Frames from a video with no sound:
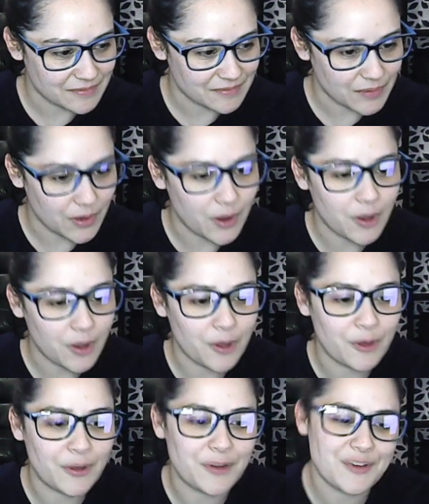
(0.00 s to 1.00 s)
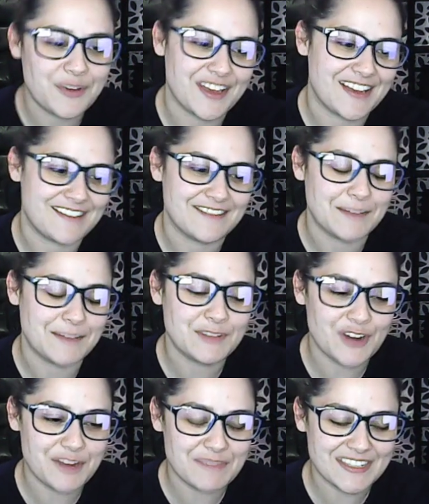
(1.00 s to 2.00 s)
Oh, okay. I'm
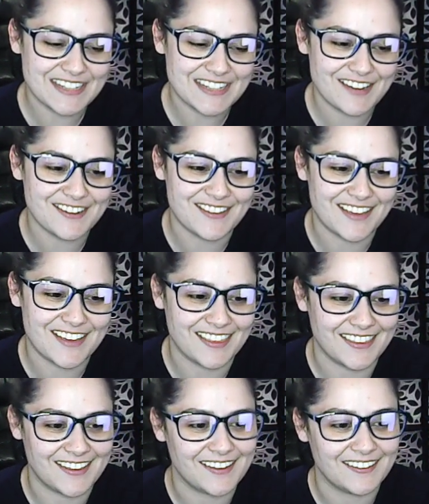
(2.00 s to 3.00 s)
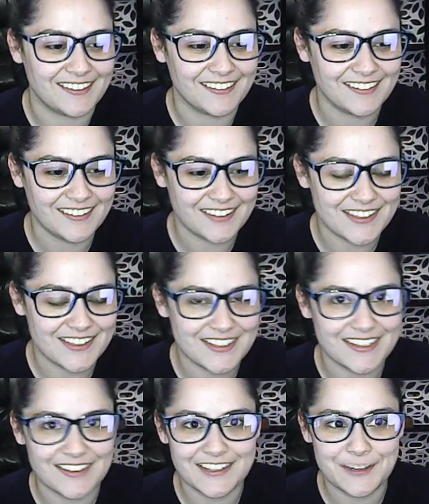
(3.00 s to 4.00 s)
sorry I missed out on that then, because it
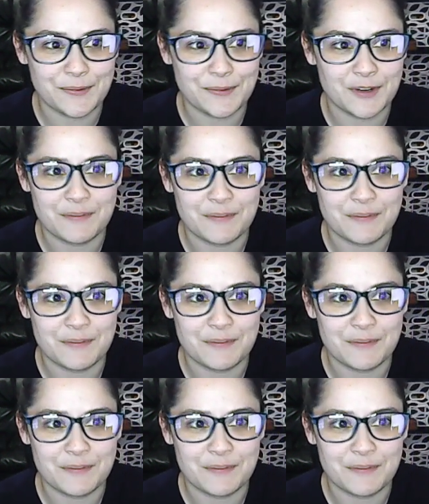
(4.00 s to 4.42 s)
sounds like it would have been